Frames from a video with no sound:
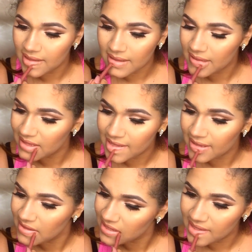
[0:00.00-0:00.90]
I'm gonna
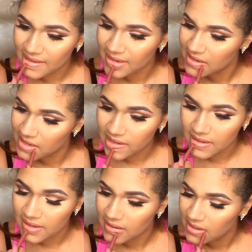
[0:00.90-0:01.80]
be putting it on the
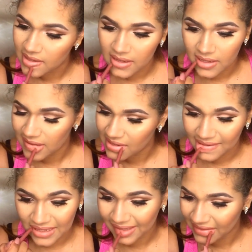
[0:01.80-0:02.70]
description box
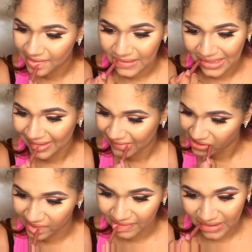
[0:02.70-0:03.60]
below. And I'm
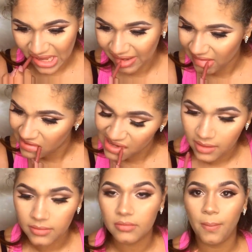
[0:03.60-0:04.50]
just lining
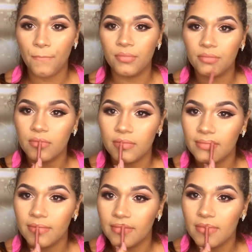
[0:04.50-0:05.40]
my lips
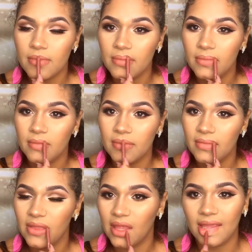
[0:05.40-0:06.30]
and
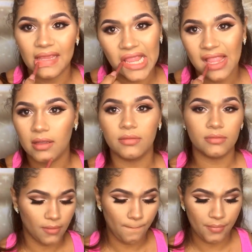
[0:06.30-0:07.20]
at the same
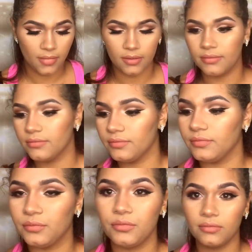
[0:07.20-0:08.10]
time filling them
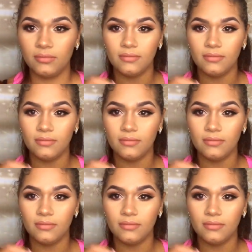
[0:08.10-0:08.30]
in